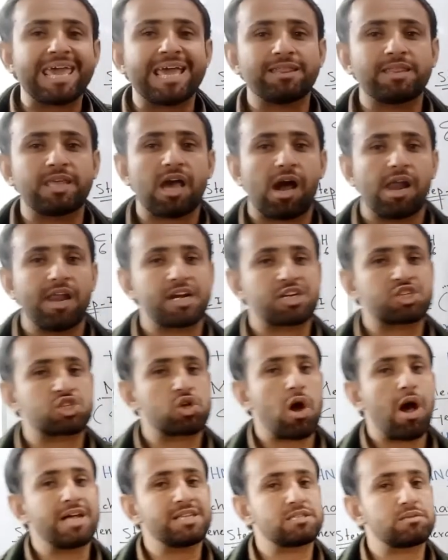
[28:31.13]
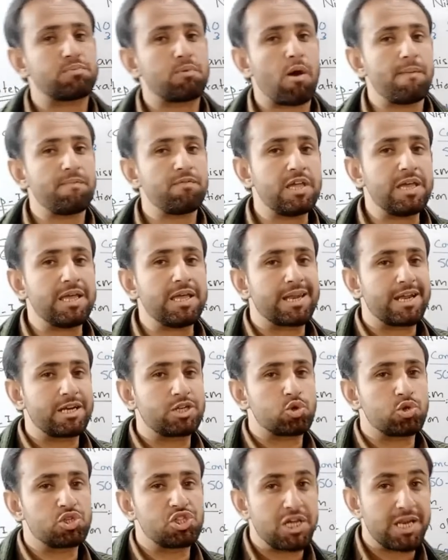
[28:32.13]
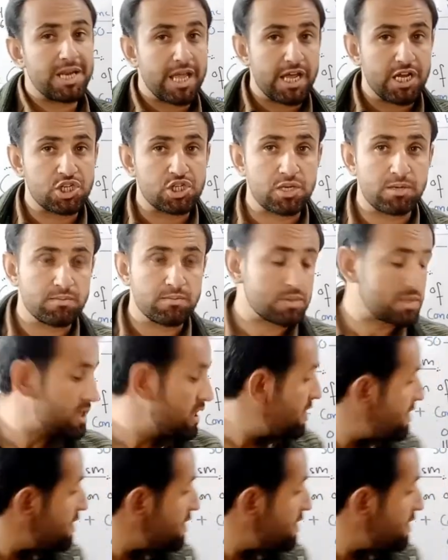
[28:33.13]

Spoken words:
the electrons from the nitrogen atoms.